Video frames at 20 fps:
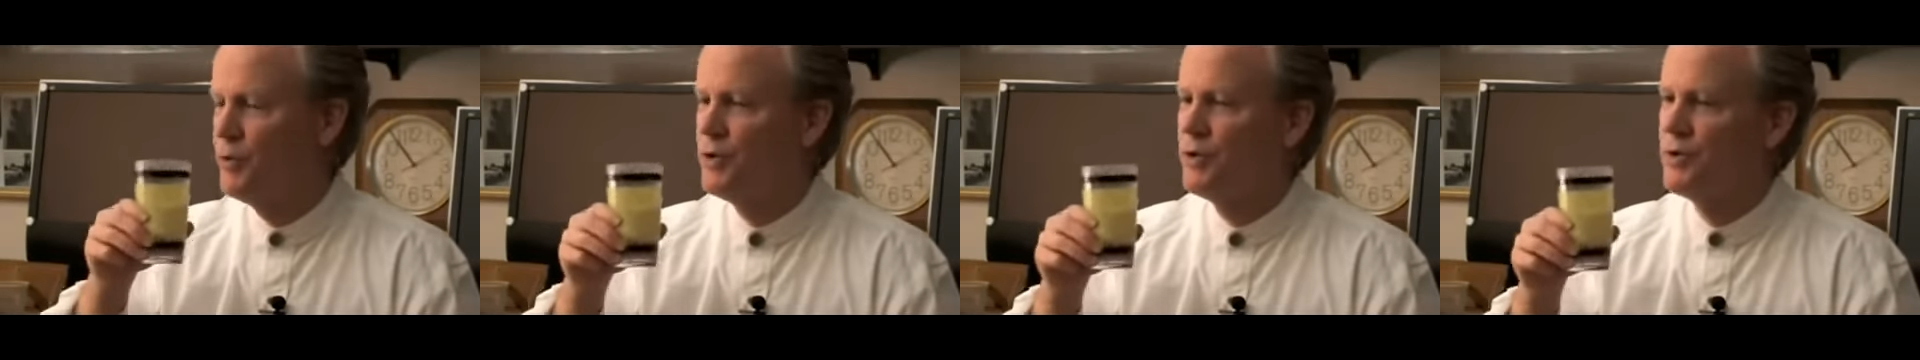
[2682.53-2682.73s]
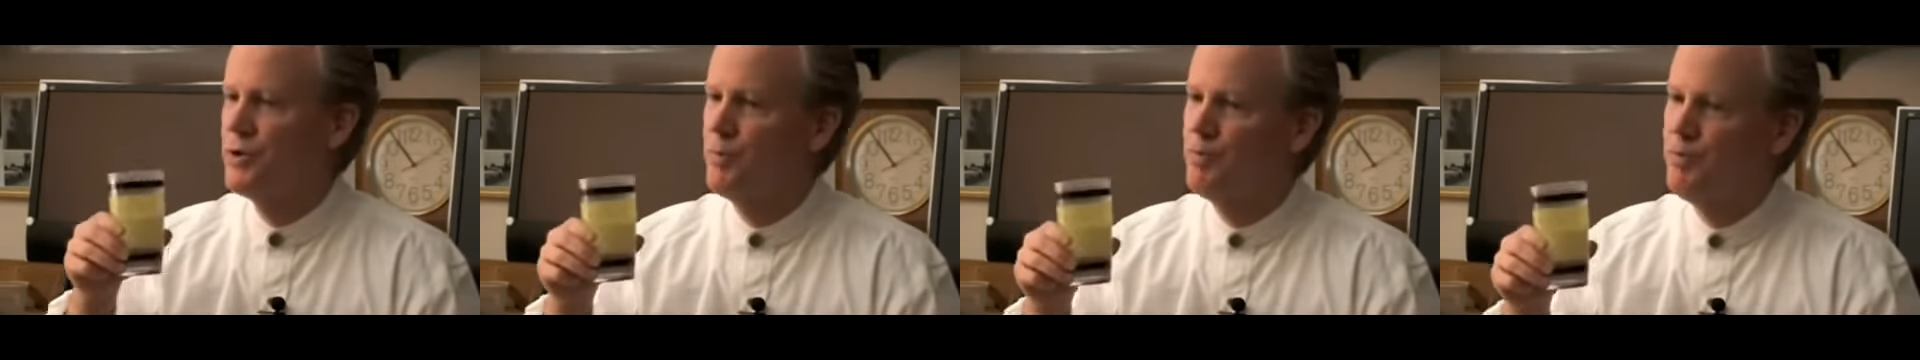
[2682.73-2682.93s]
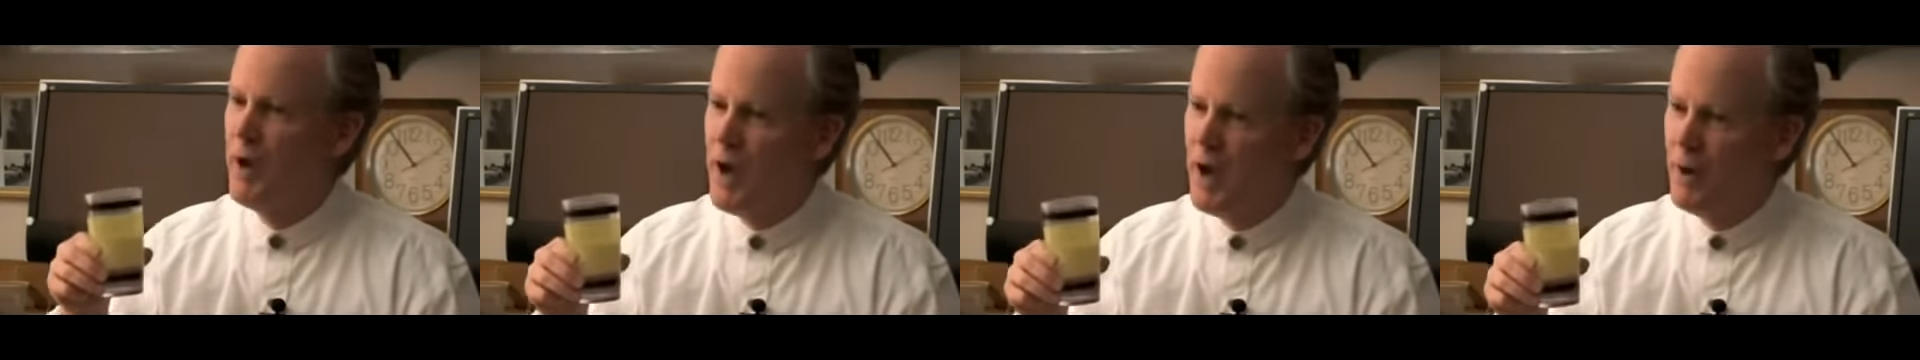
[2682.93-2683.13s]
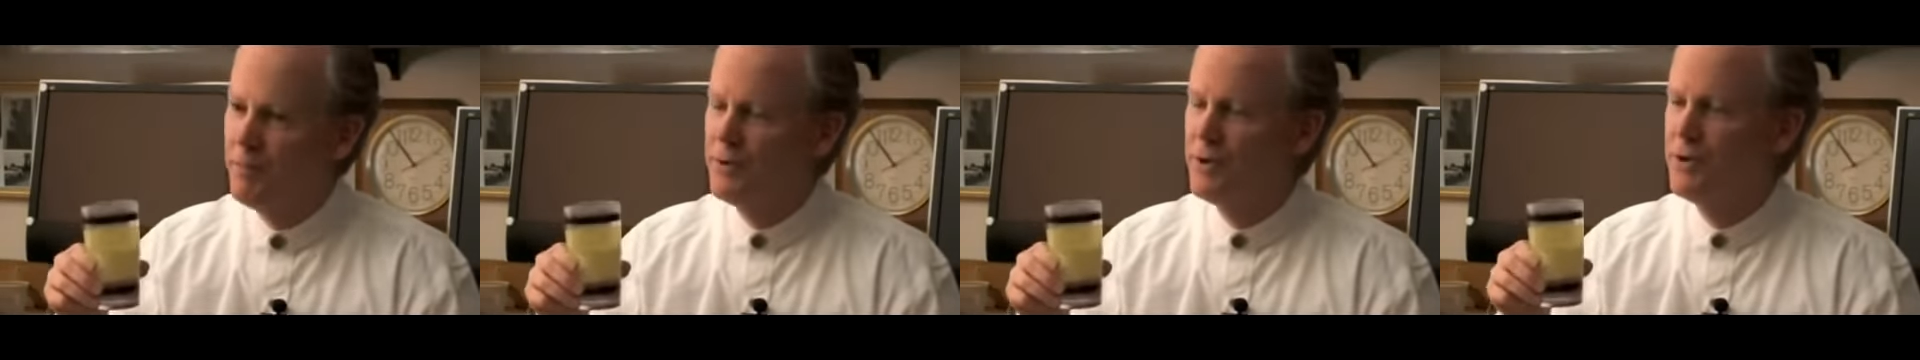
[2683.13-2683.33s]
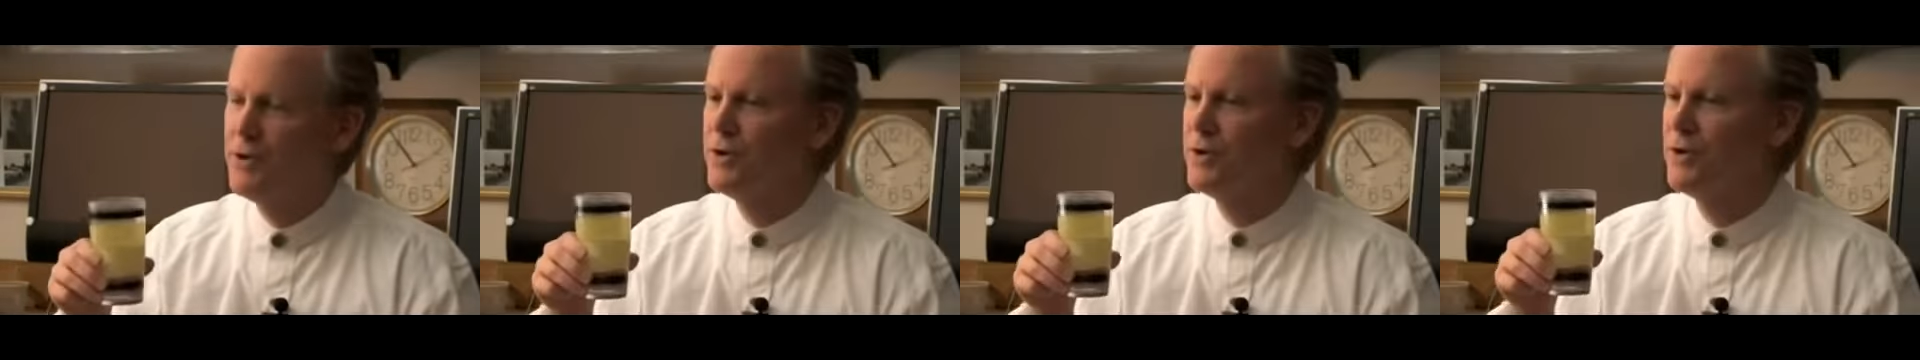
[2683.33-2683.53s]
which is a
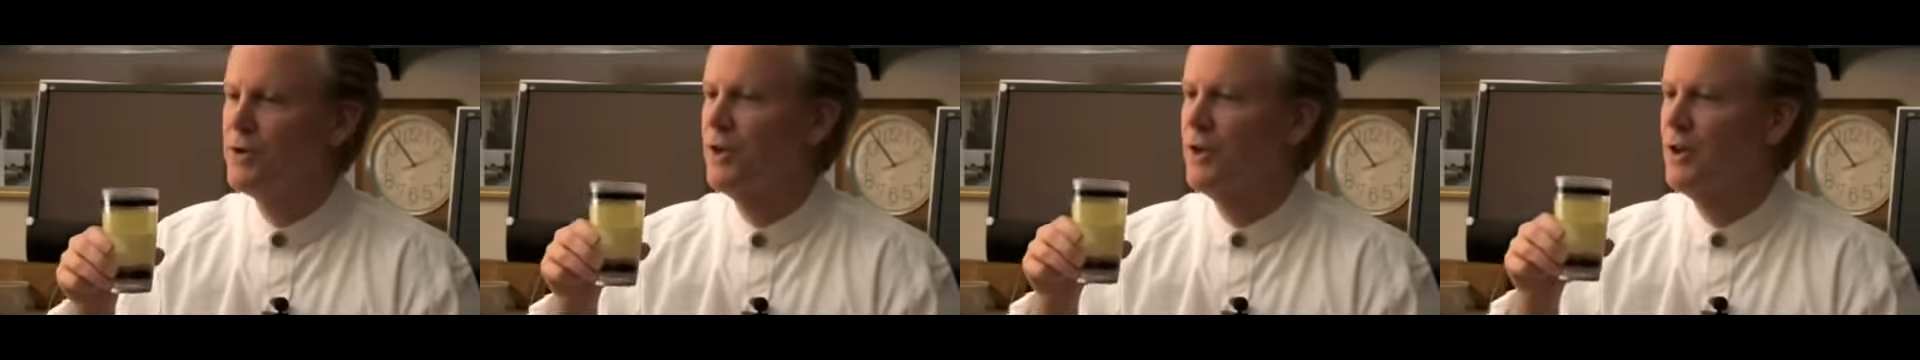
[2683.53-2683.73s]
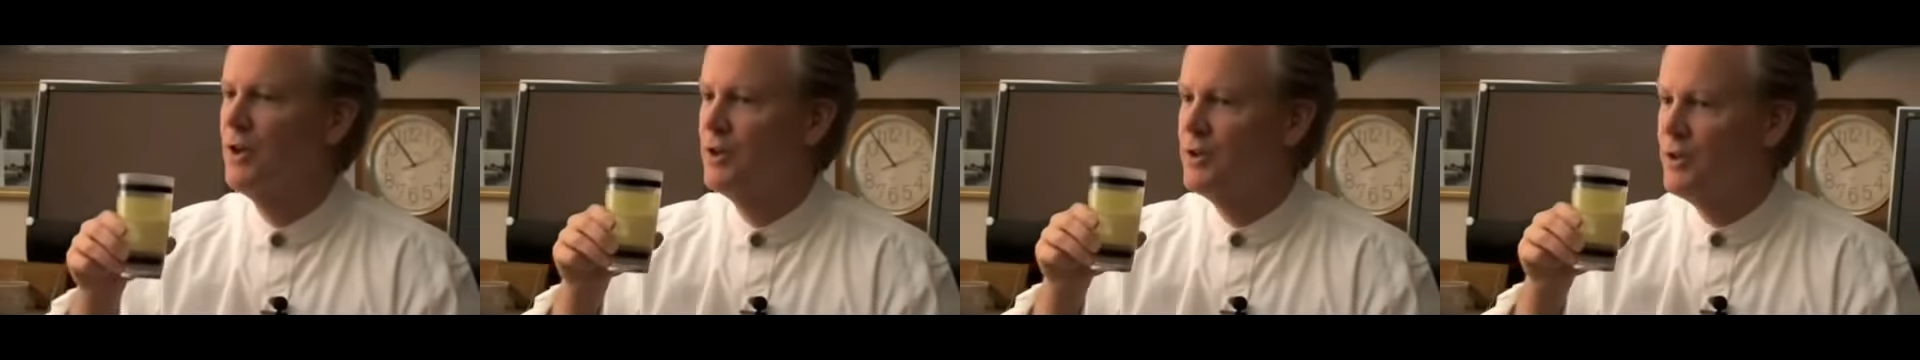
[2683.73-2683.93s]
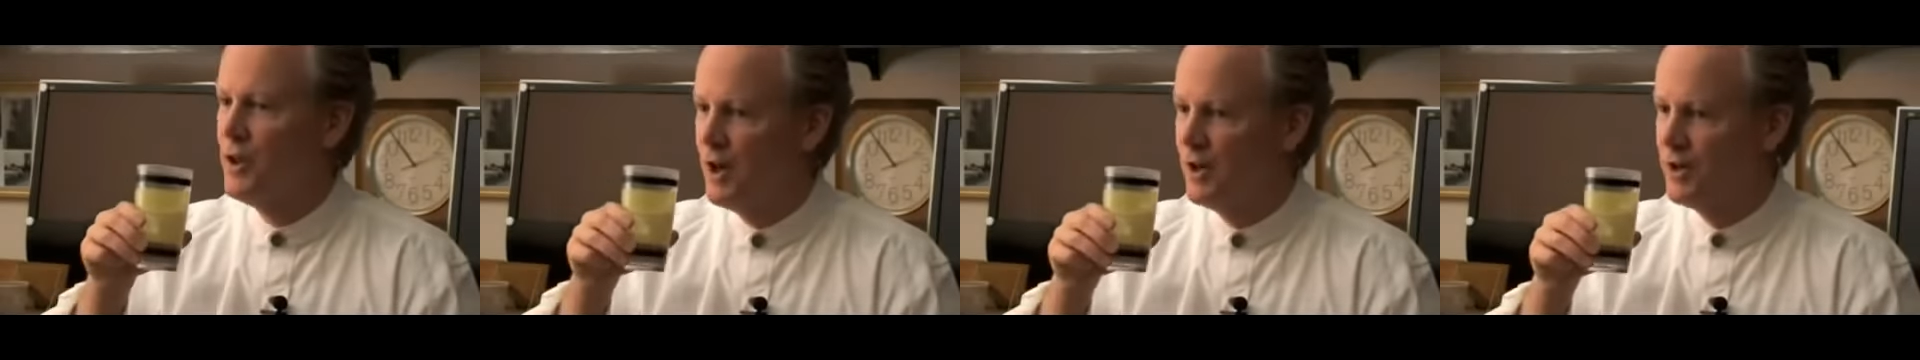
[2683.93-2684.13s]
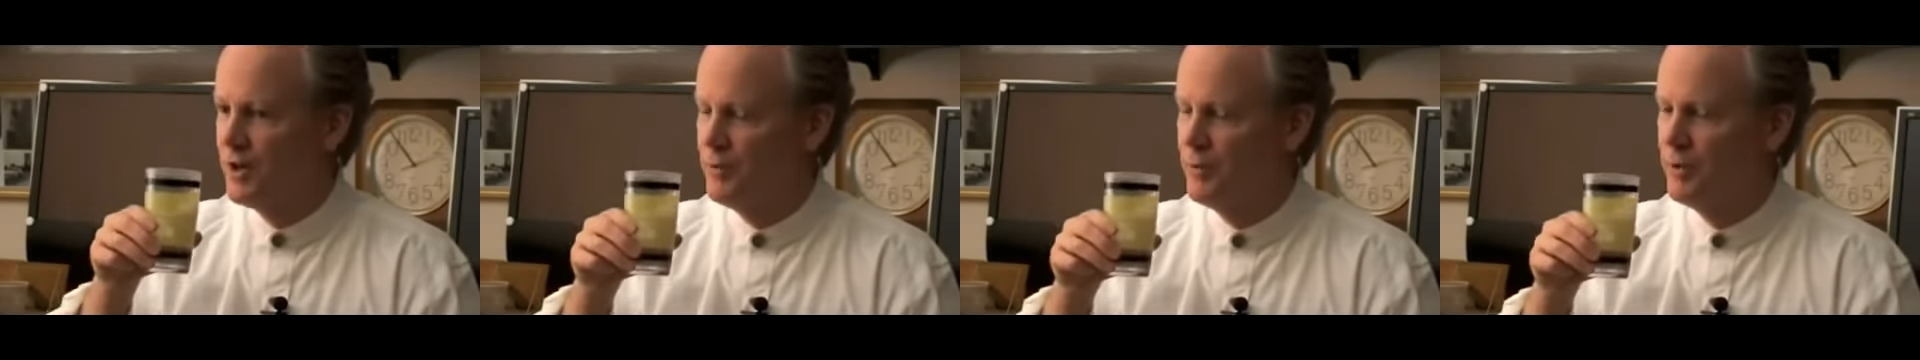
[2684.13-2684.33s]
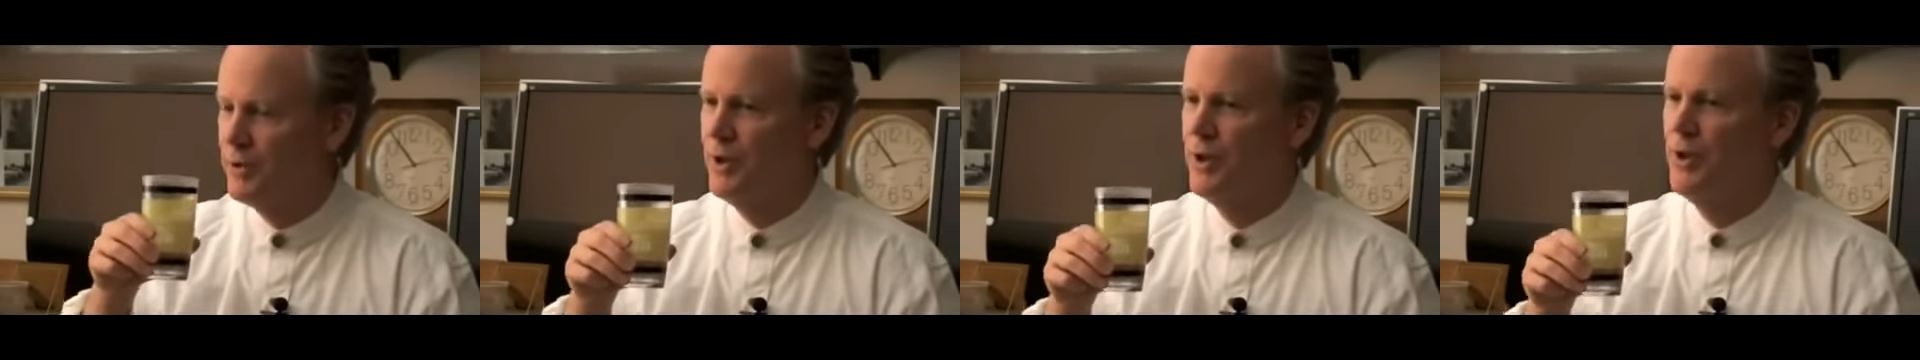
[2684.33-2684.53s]
Baptist
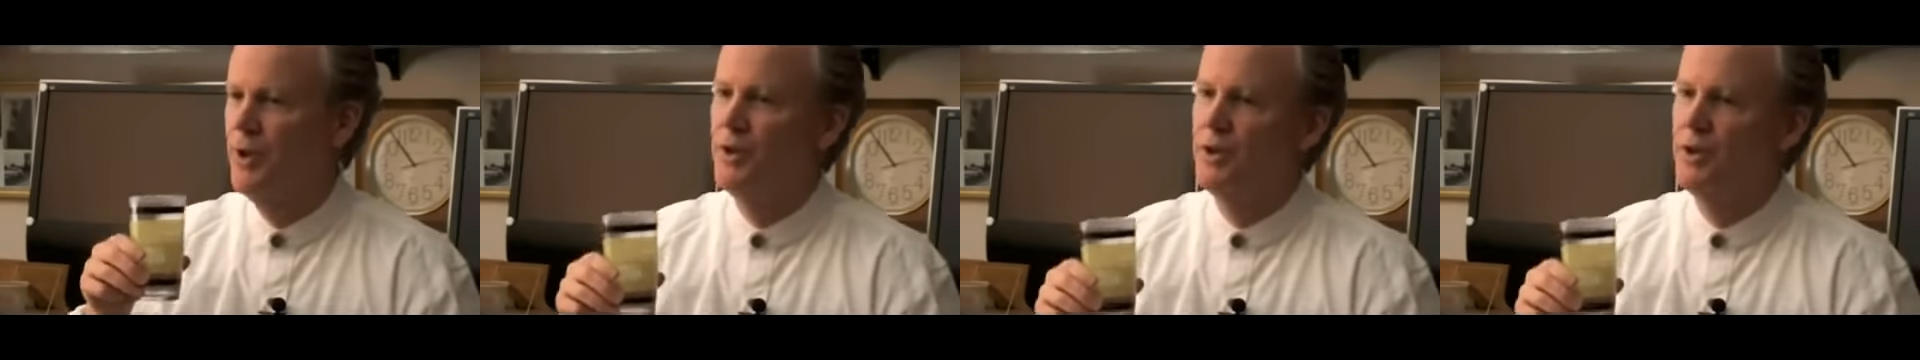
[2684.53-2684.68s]
document.